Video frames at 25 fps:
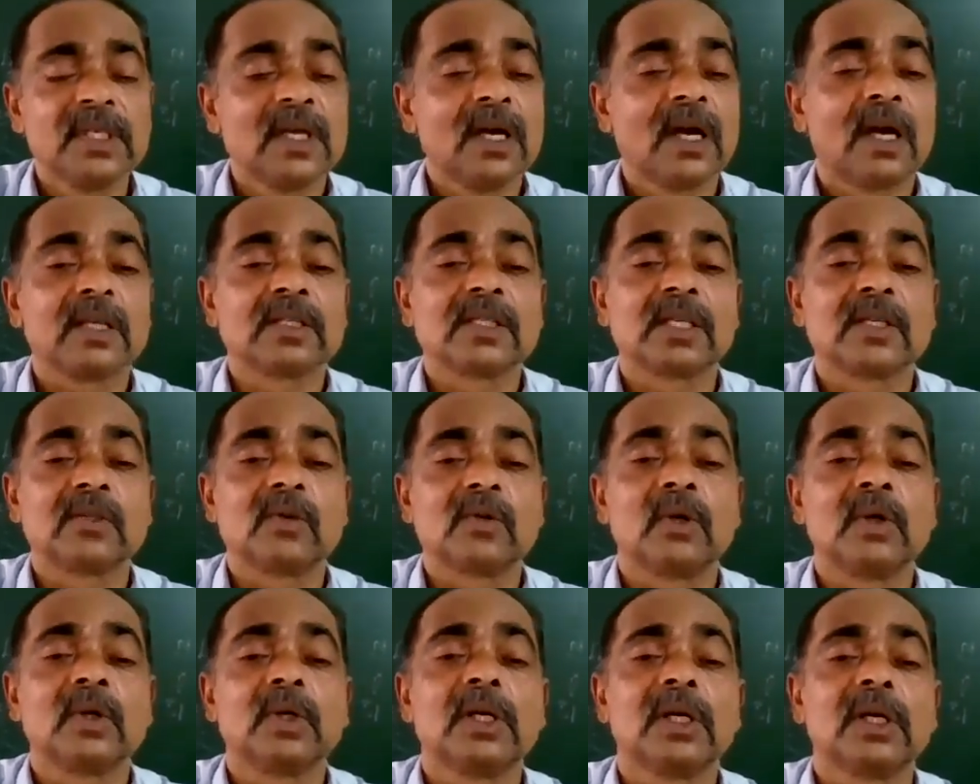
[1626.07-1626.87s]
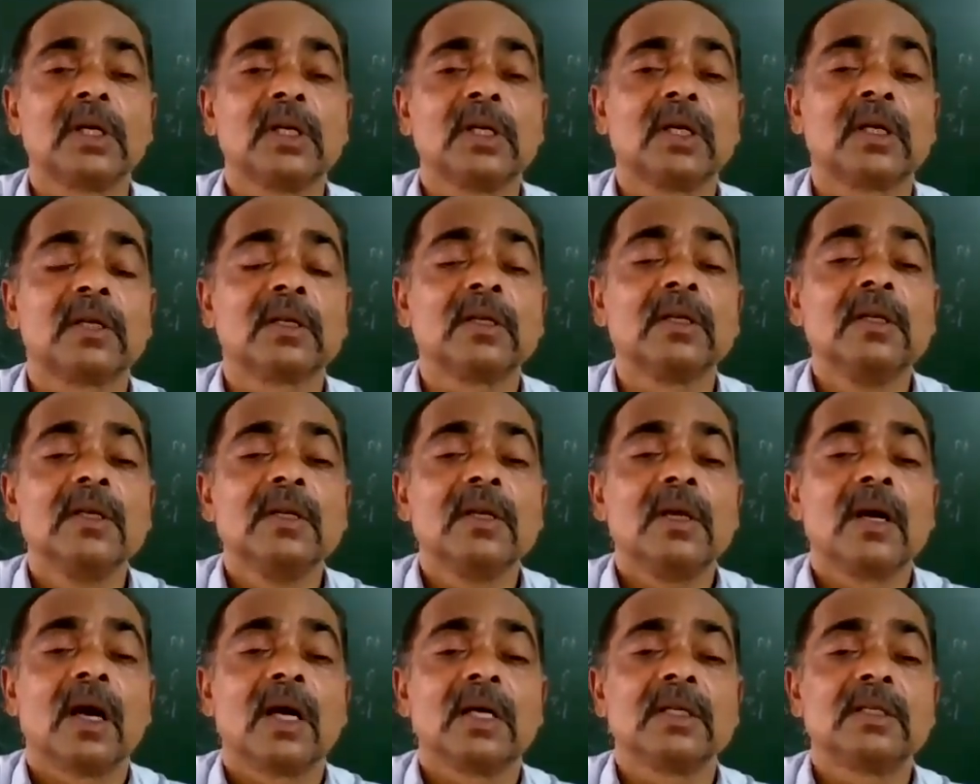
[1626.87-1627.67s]
As I told you
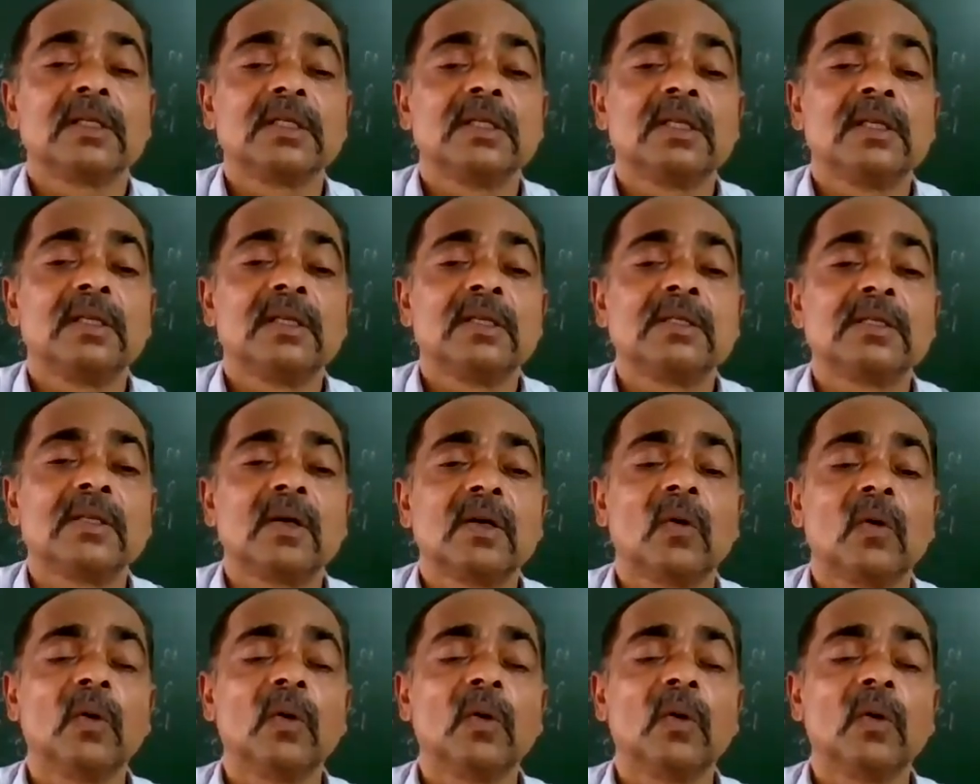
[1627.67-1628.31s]
earlier, hydrogen is the